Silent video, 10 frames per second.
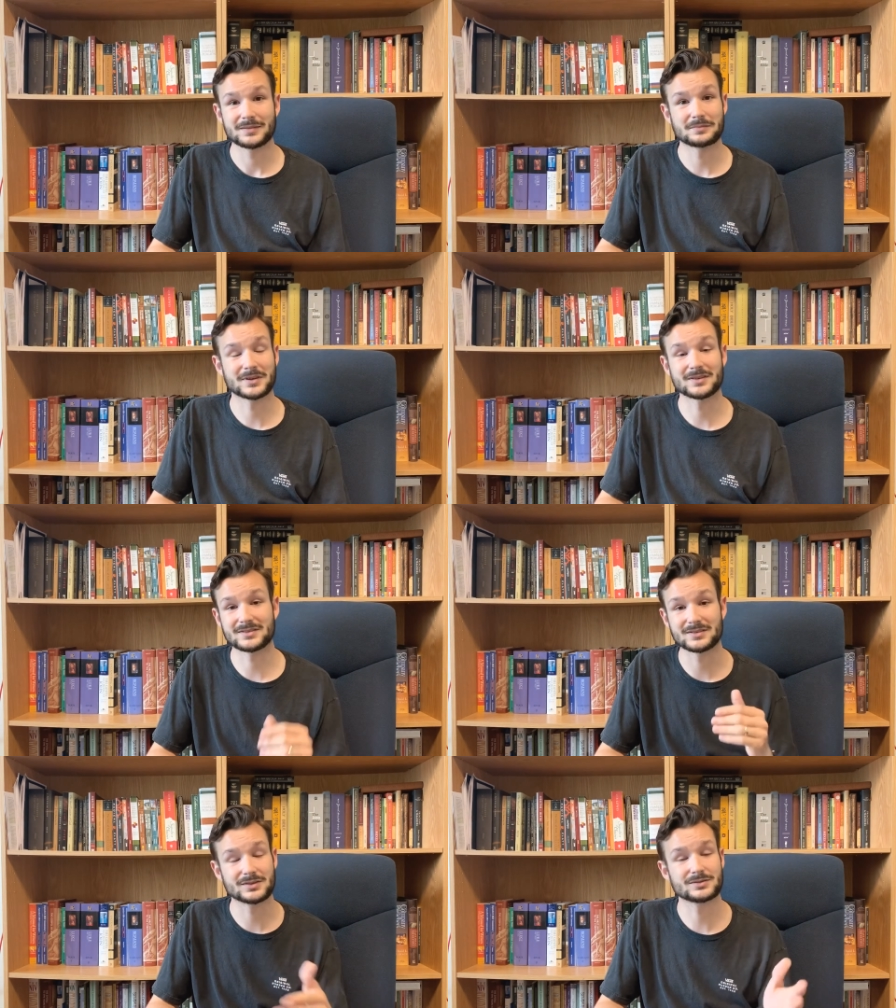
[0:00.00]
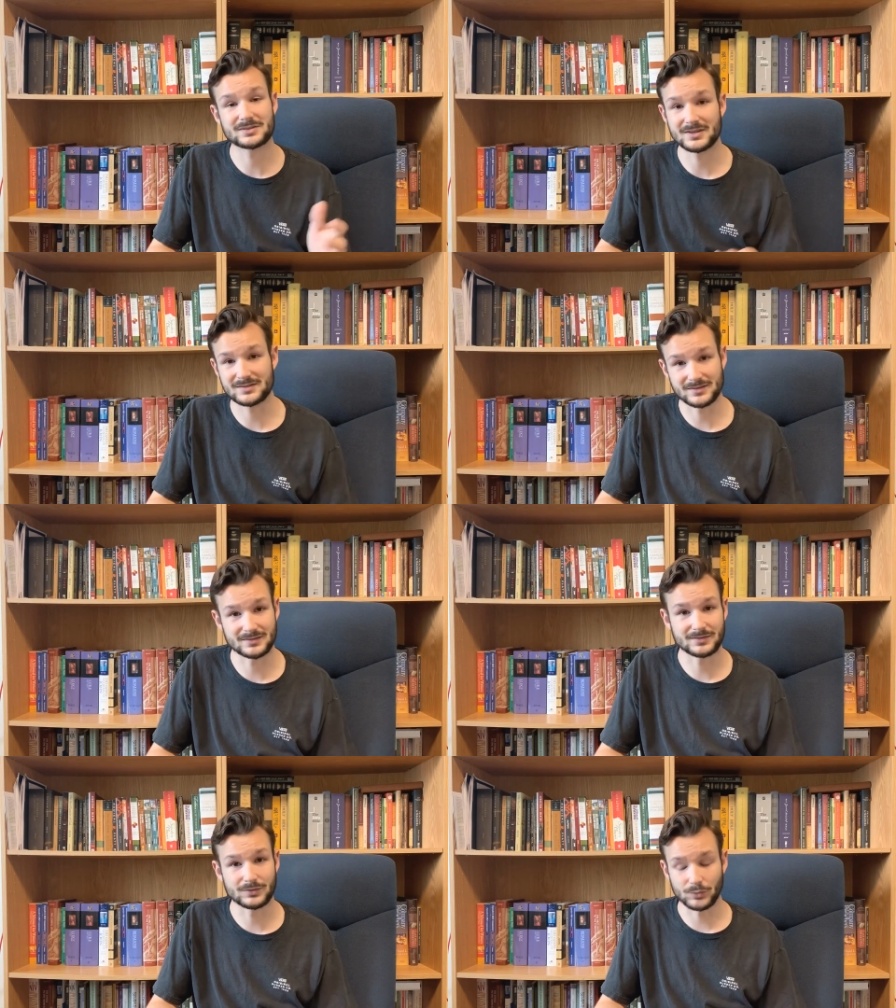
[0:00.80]
because in due season
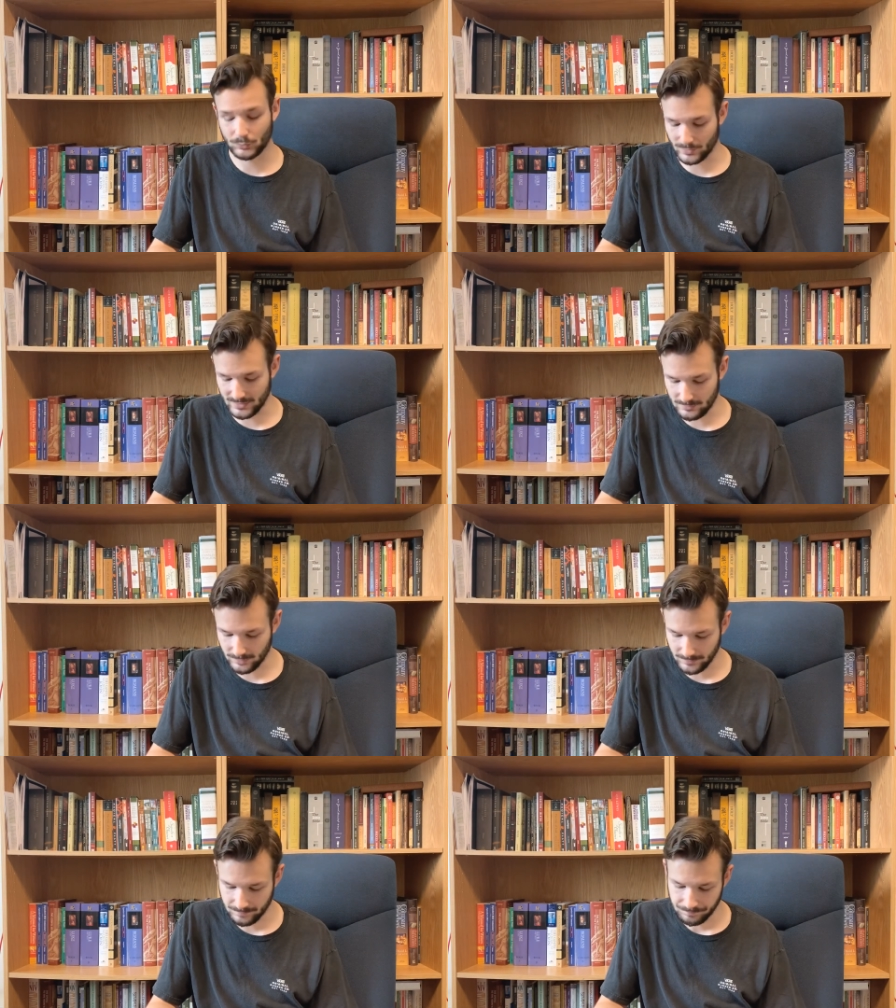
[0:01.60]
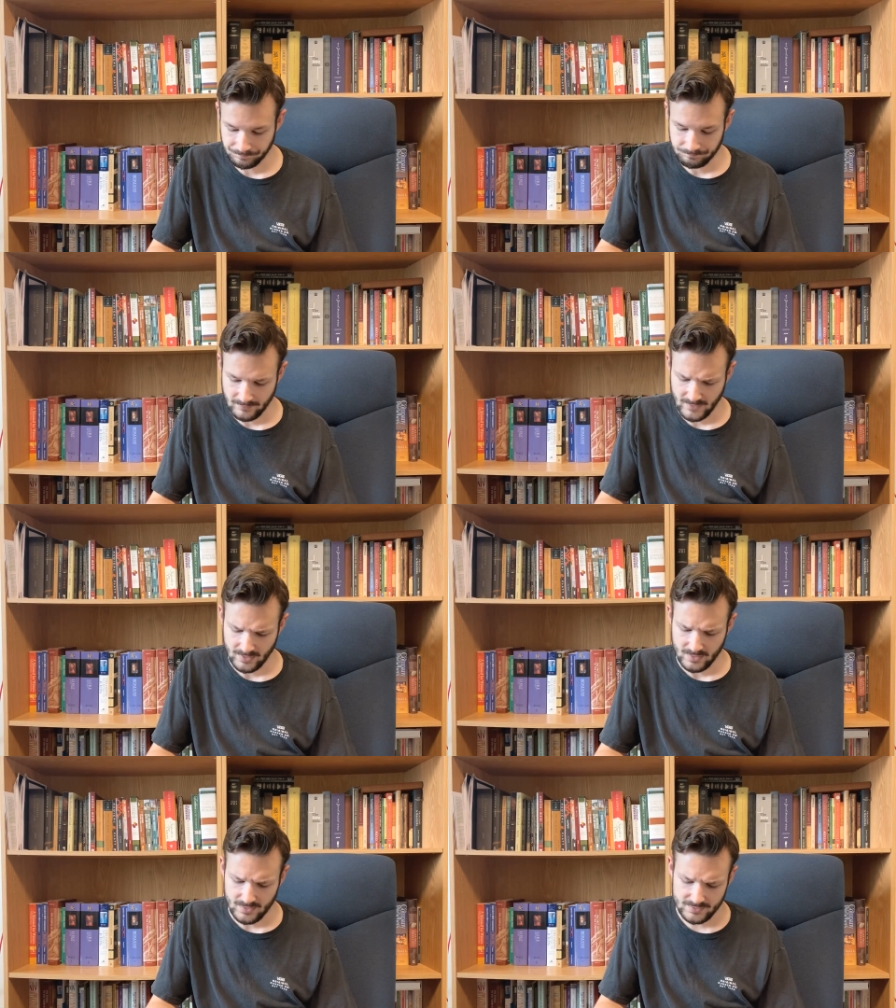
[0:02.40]
you'll reap.
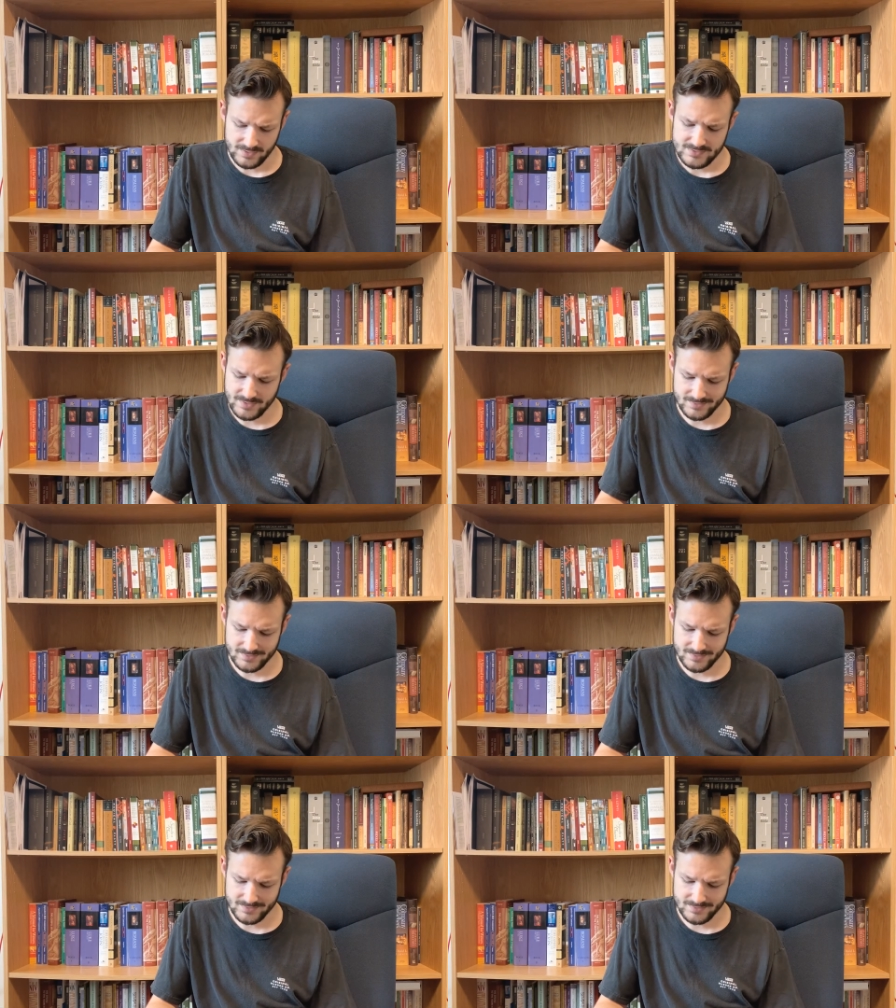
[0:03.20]
And then he says